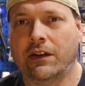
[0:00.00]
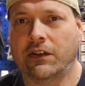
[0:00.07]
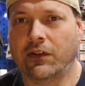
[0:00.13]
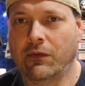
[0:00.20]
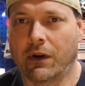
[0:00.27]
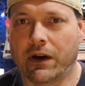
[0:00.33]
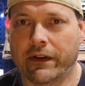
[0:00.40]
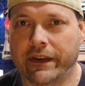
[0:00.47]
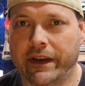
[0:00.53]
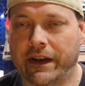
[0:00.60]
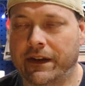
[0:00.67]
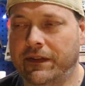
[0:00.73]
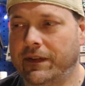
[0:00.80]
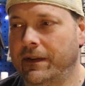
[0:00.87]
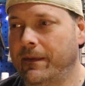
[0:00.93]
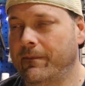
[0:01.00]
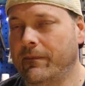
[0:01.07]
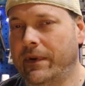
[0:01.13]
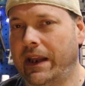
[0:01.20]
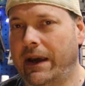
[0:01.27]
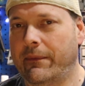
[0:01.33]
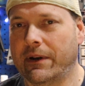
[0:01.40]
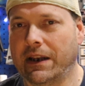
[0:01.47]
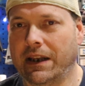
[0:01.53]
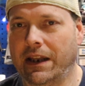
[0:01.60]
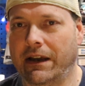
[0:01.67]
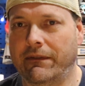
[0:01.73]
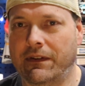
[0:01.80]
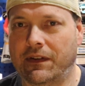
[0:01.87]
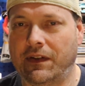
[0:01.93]
to all this, but I would
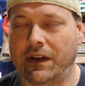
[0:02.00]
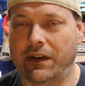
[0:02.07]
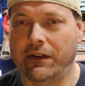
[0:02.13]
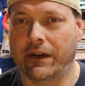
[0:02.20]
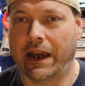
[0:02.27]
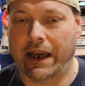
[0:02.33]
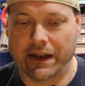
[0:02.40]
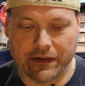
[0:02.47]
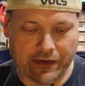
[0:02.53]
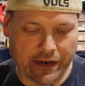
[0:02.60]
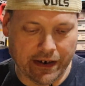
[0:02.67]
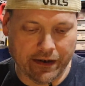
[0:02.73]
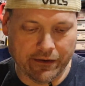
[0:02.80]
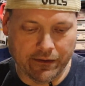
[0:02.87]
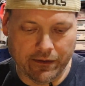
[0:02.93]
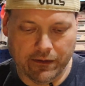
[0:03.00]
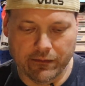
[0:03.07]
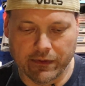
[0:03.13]
love to see you guys there.